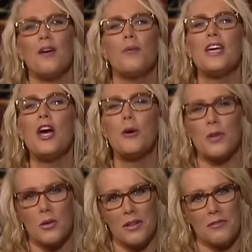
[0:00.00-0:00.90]
We hope
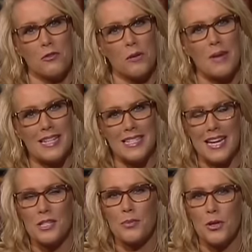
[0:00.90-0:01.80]
you are informed by
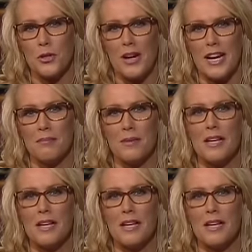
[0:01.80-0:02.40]
today's program.